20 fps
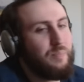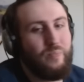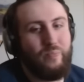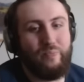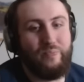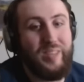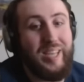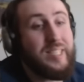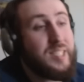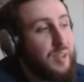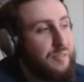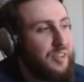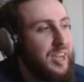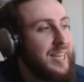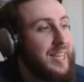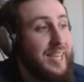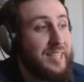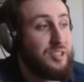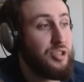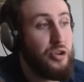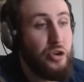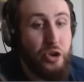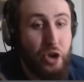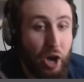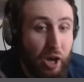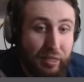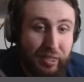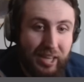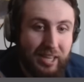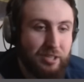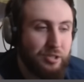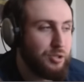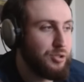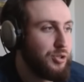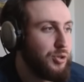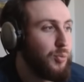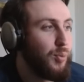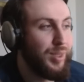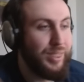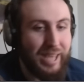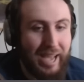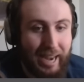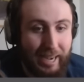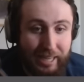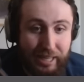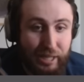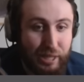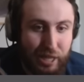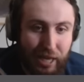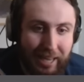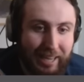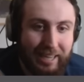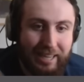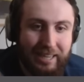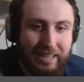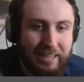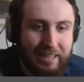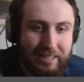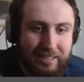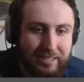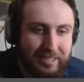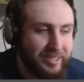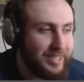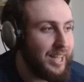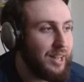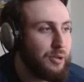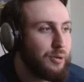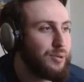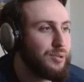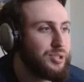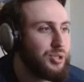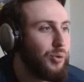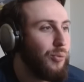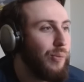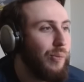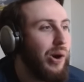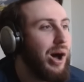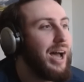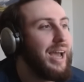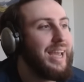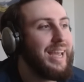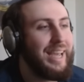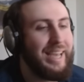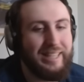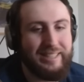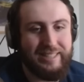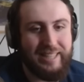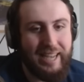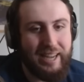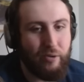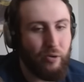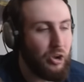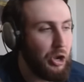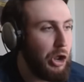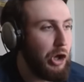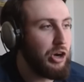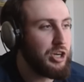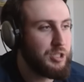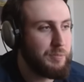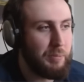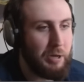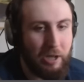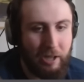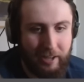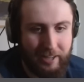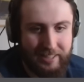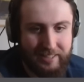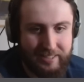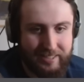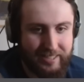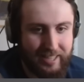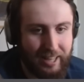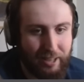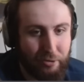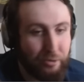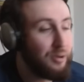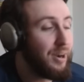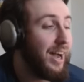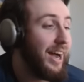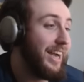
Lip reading: this effect has nothing to do with anything Stellar, so why is that locked behind Stellar?